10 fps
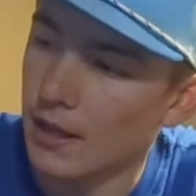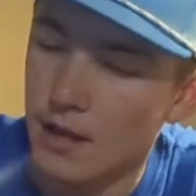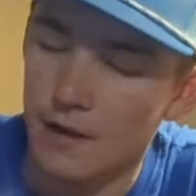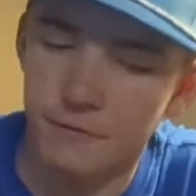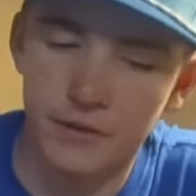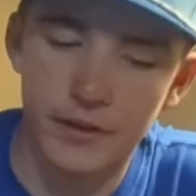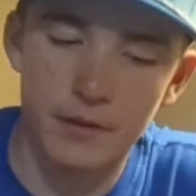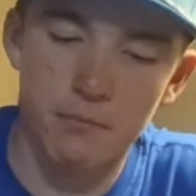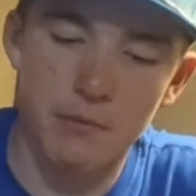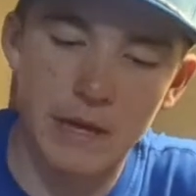I feel
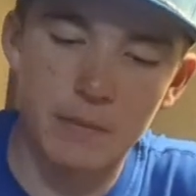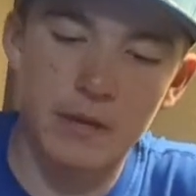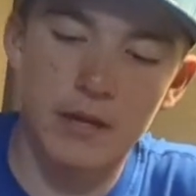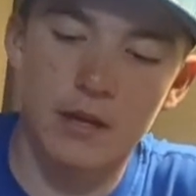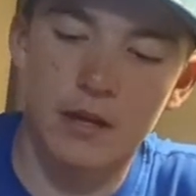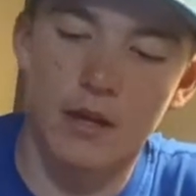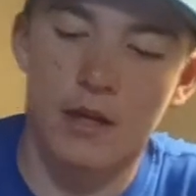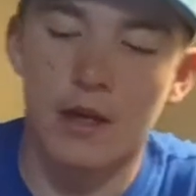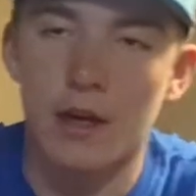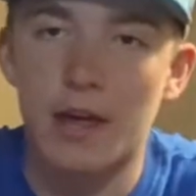like maybe
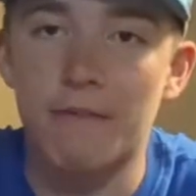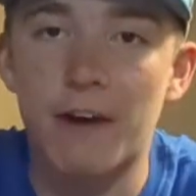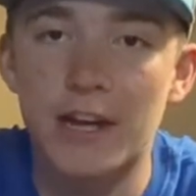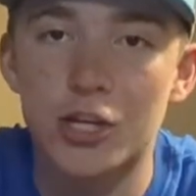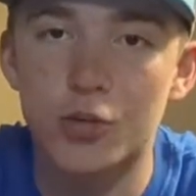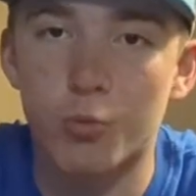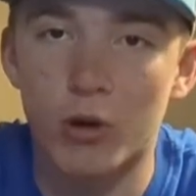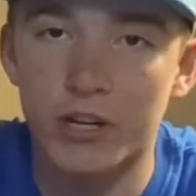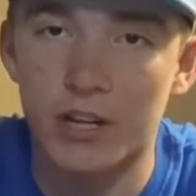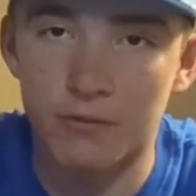if I just
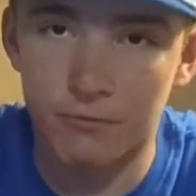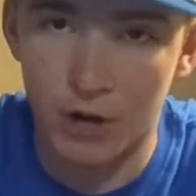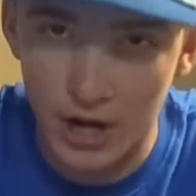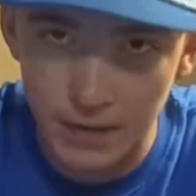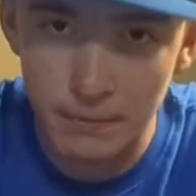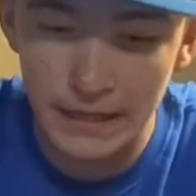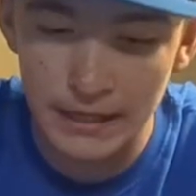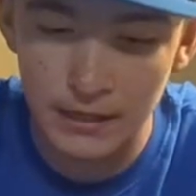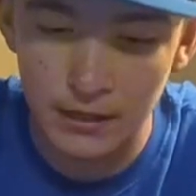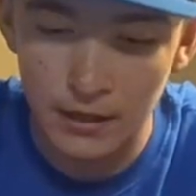wanted a frying
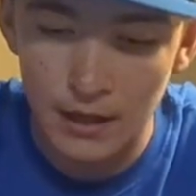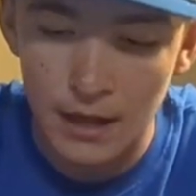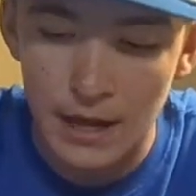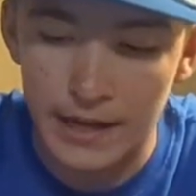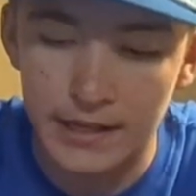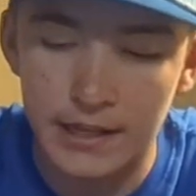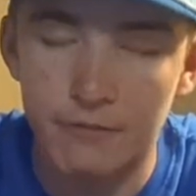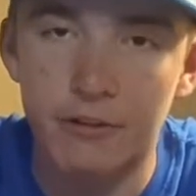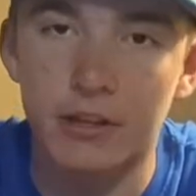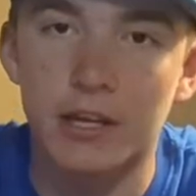pan, I could
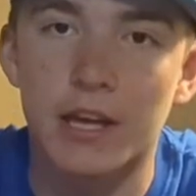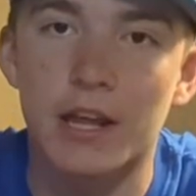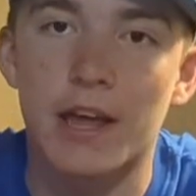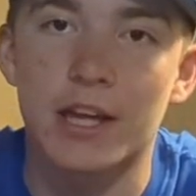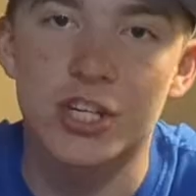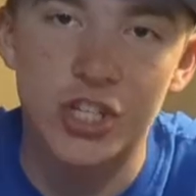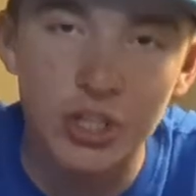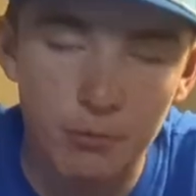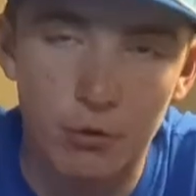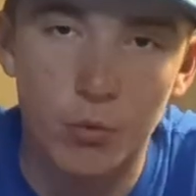definitely get a
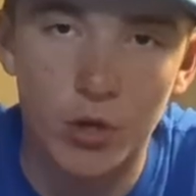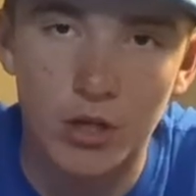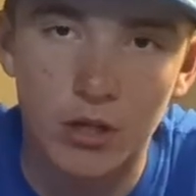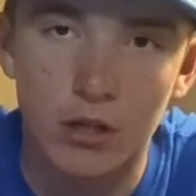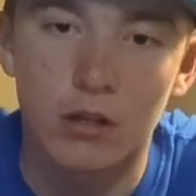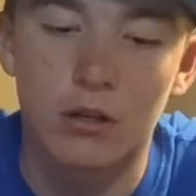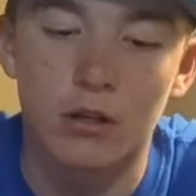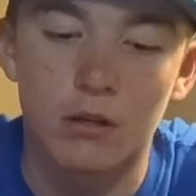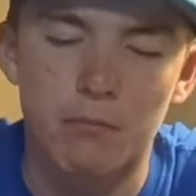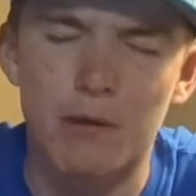cheaper one.
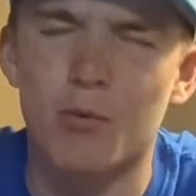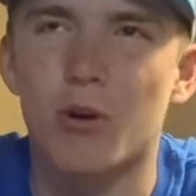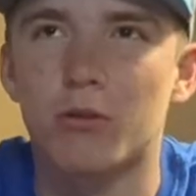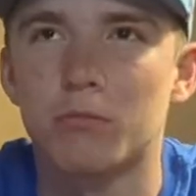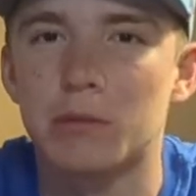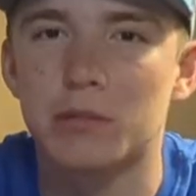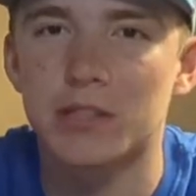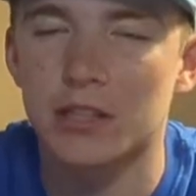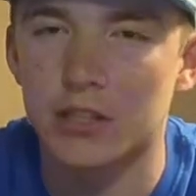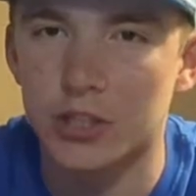Well, maybe
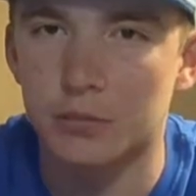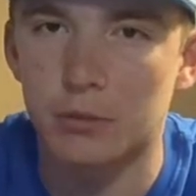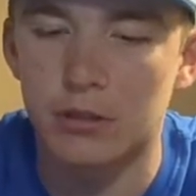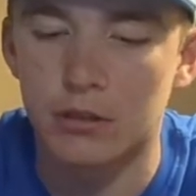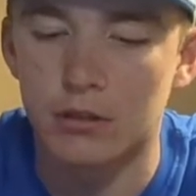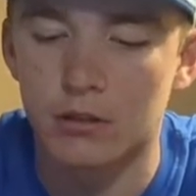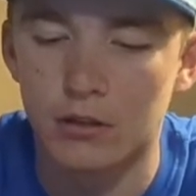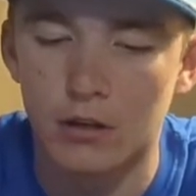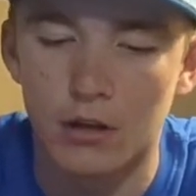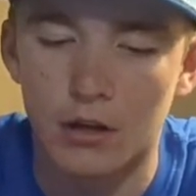slightly cheaper
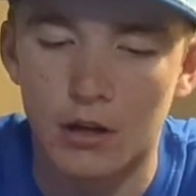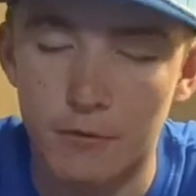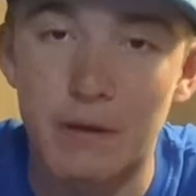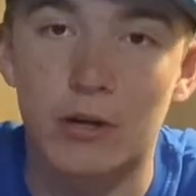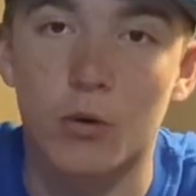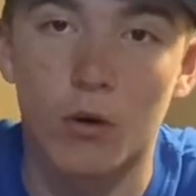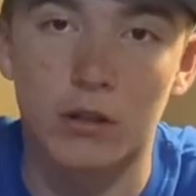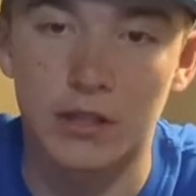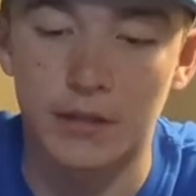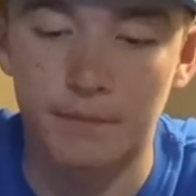for better
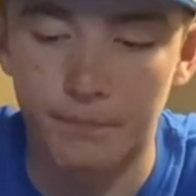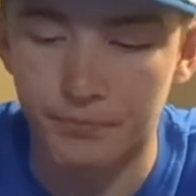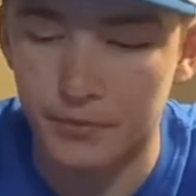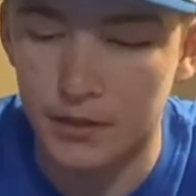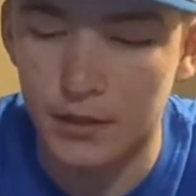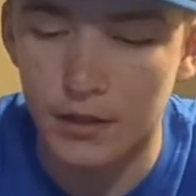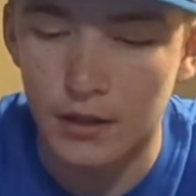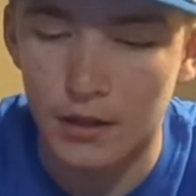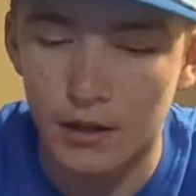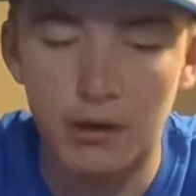quality.
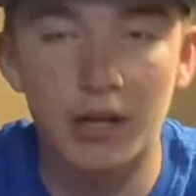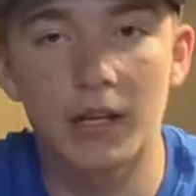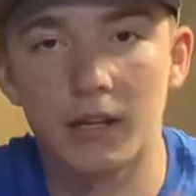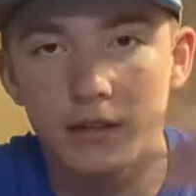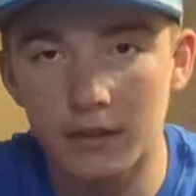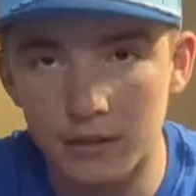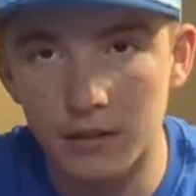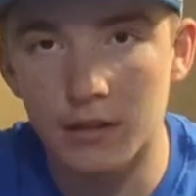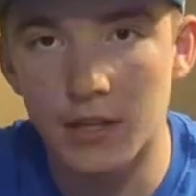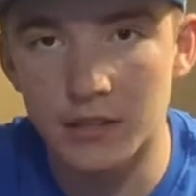But
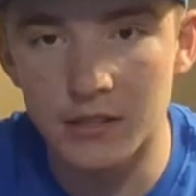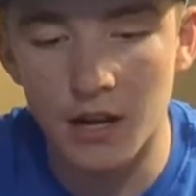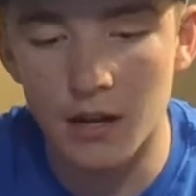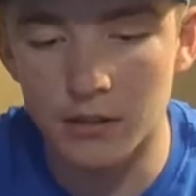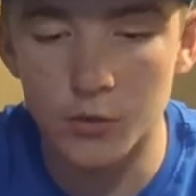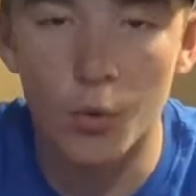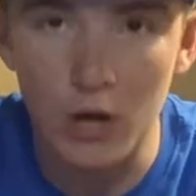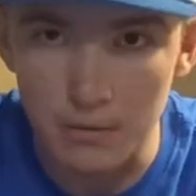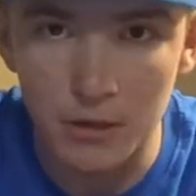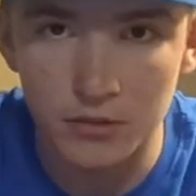it's not
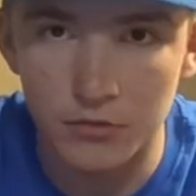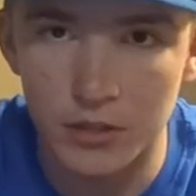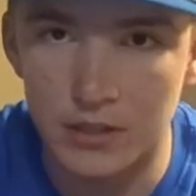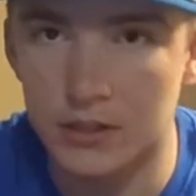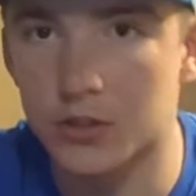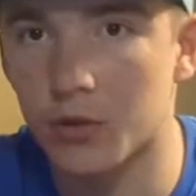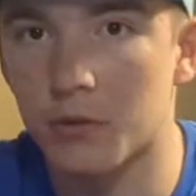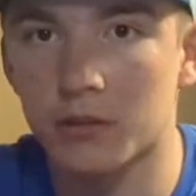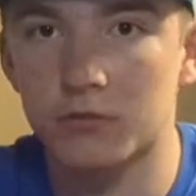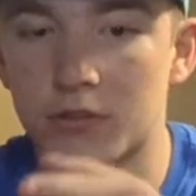20 bucks for this. It's 20
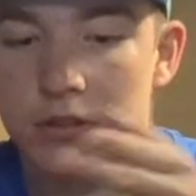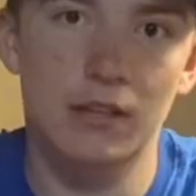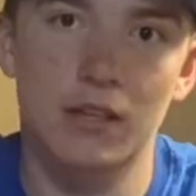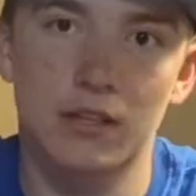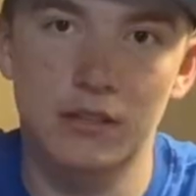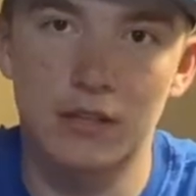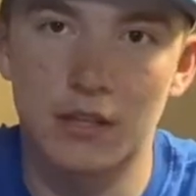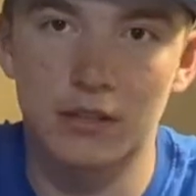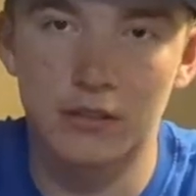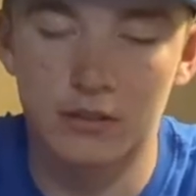bucks for this and
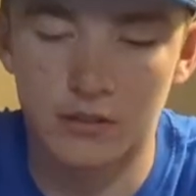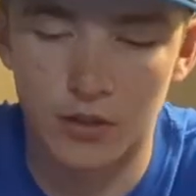this.